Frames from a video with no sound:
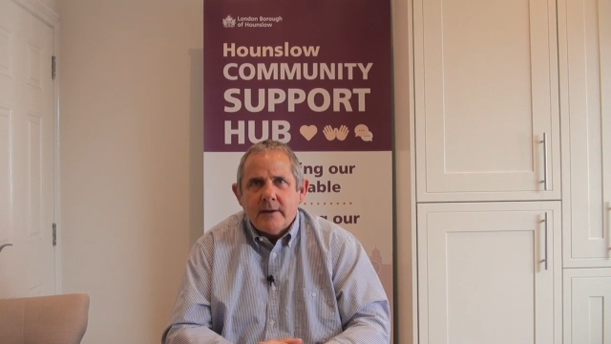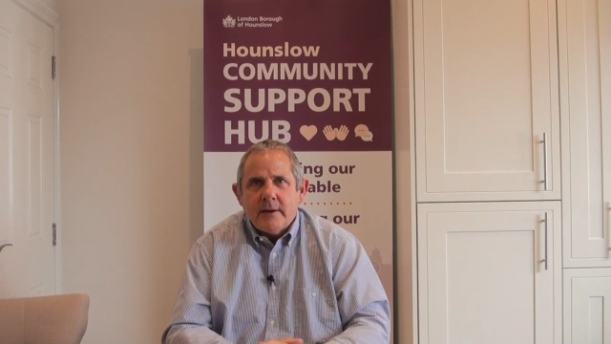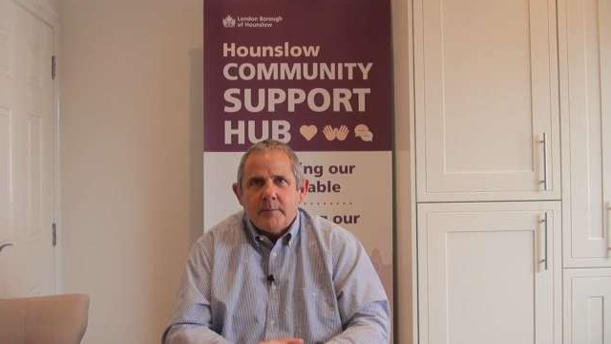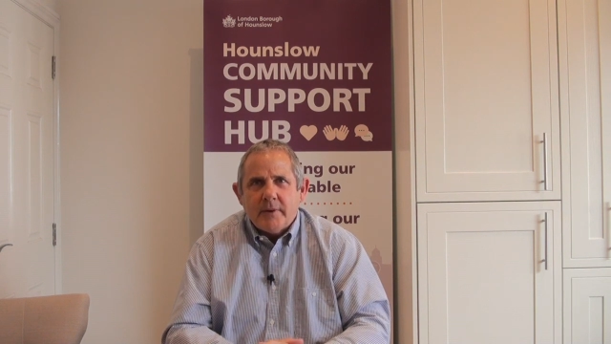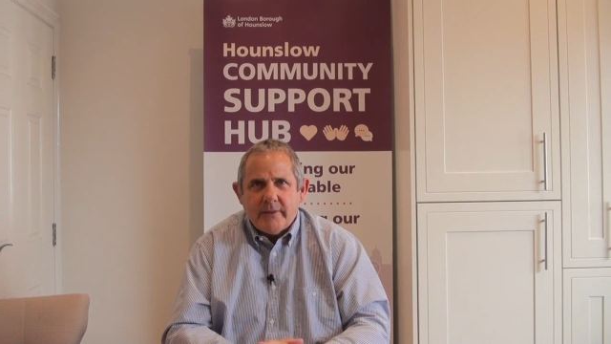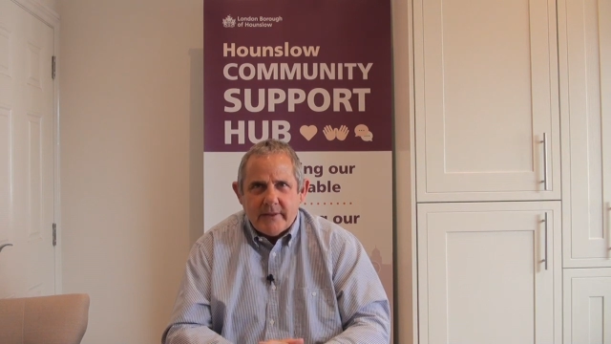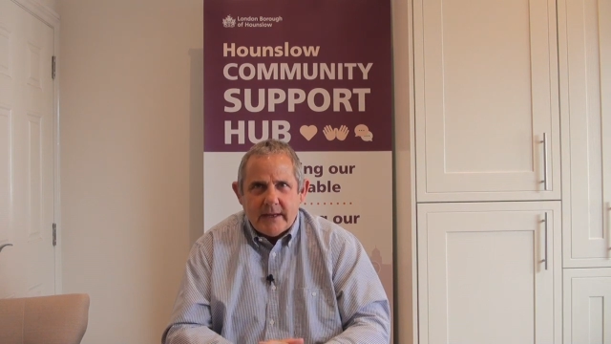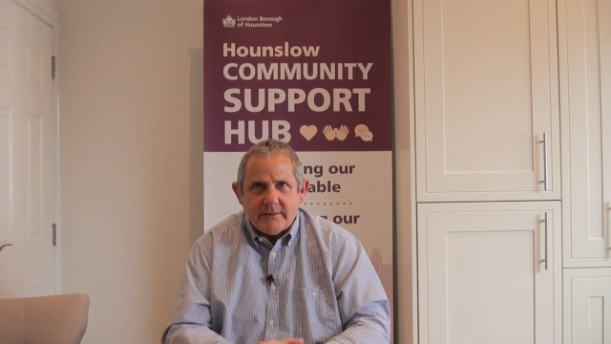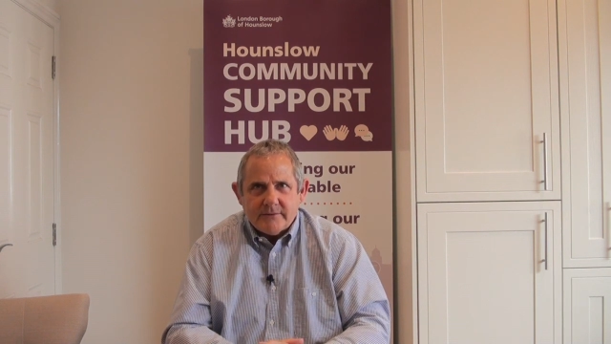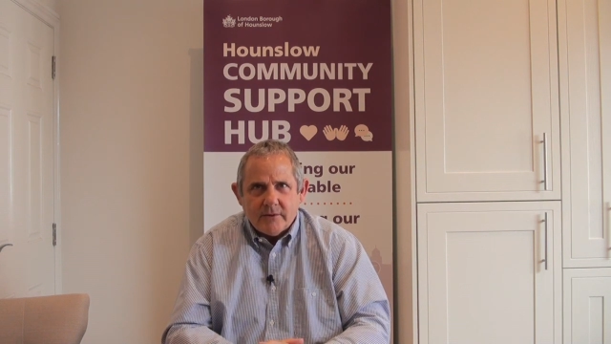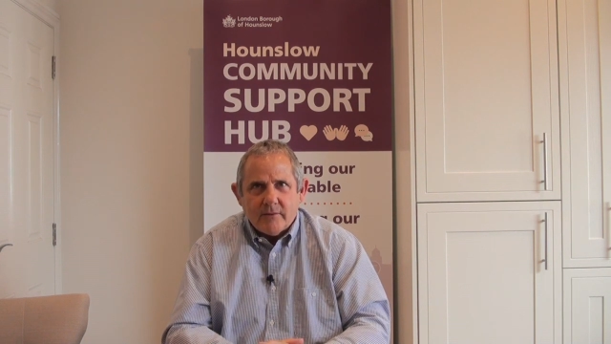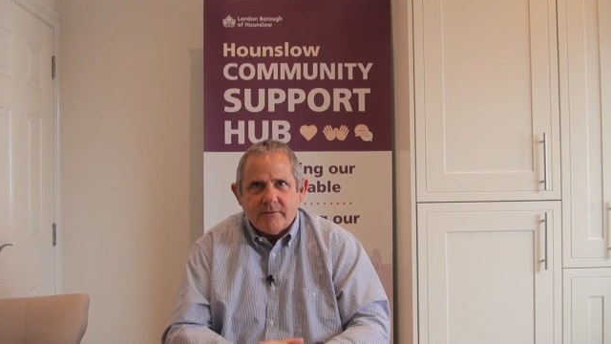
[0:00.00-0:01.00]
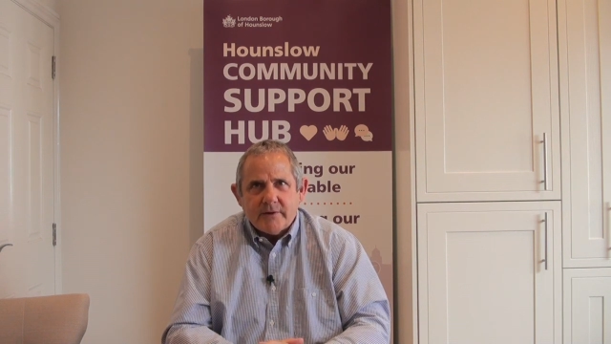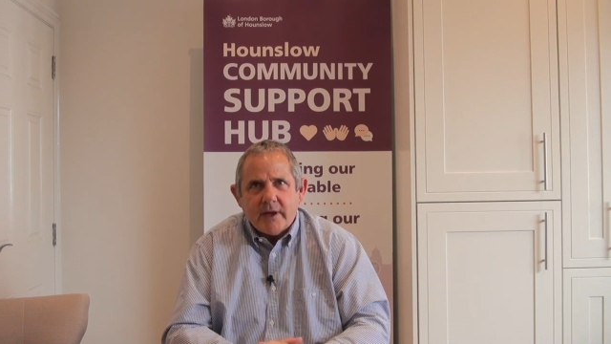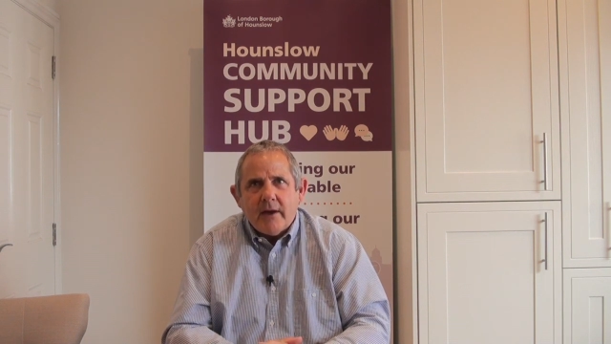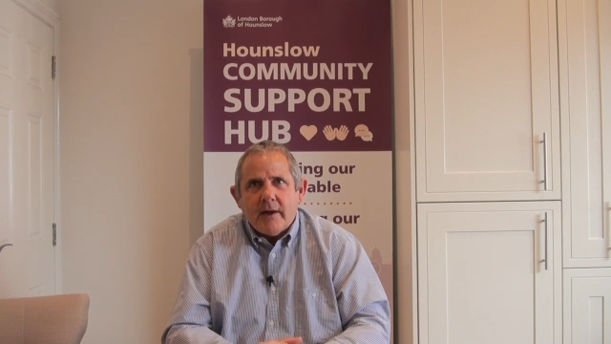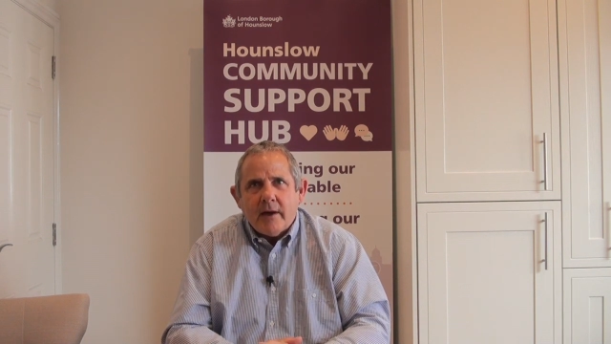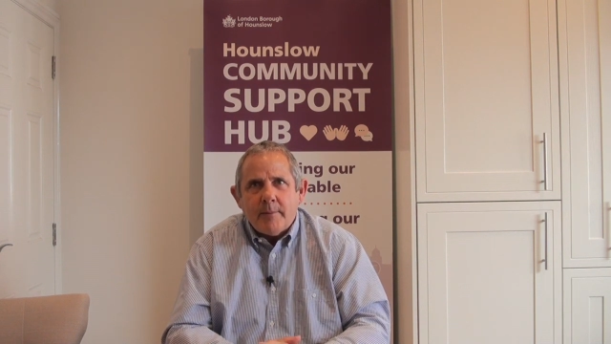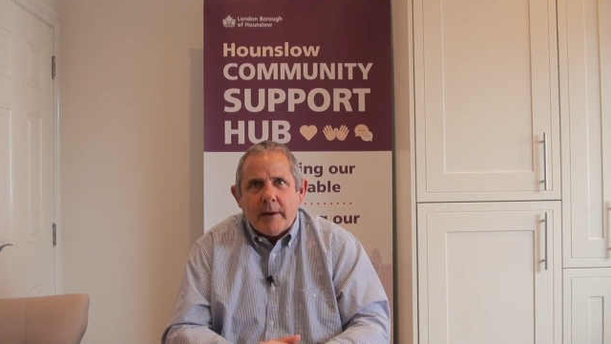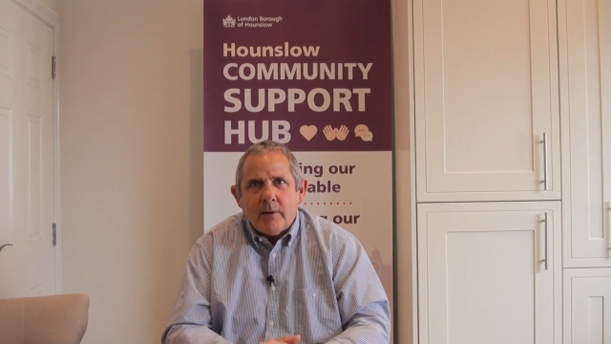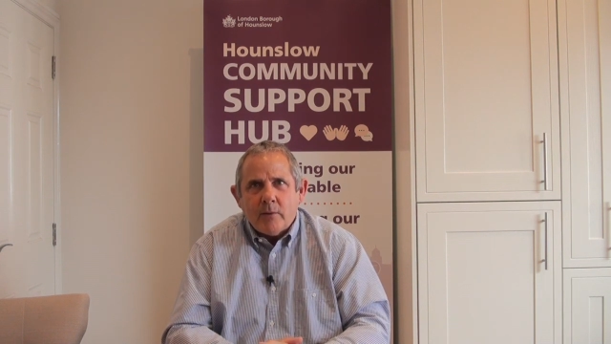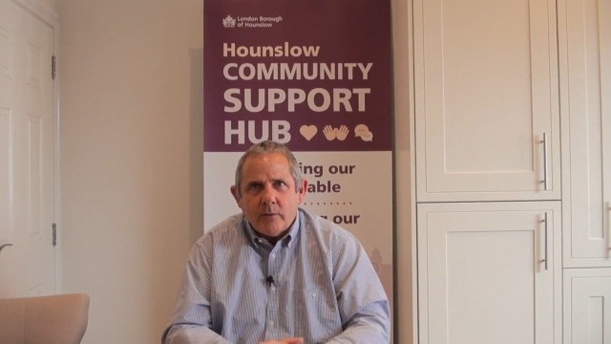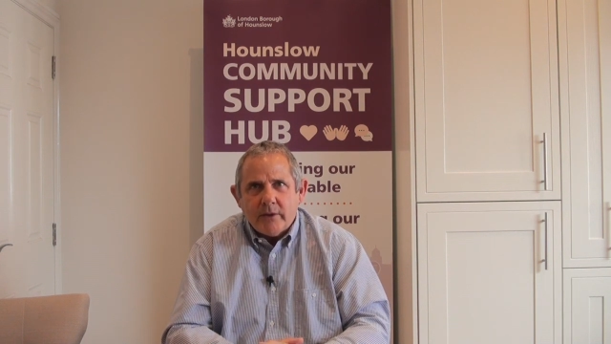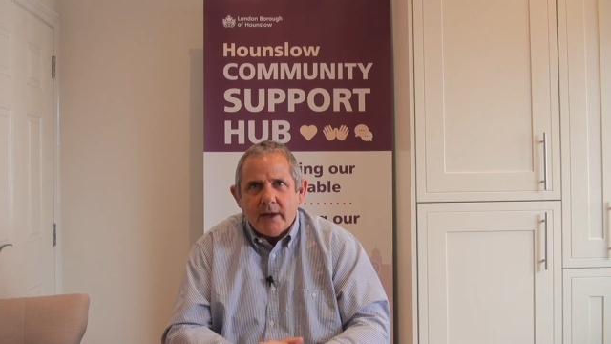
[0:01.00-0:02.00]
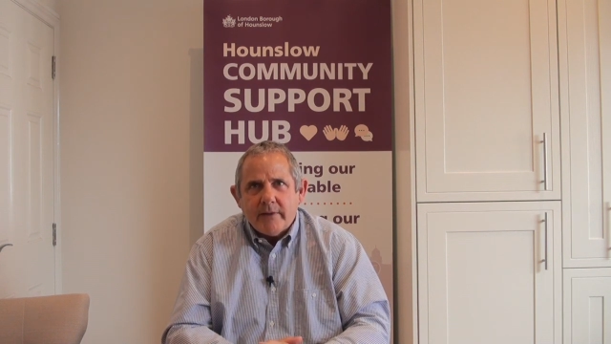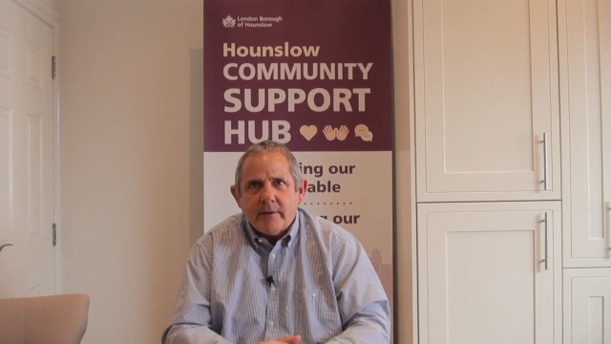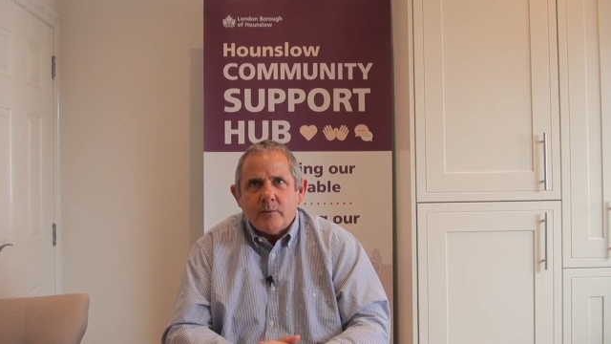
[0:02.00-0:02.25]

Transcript: But let's not forget about all the other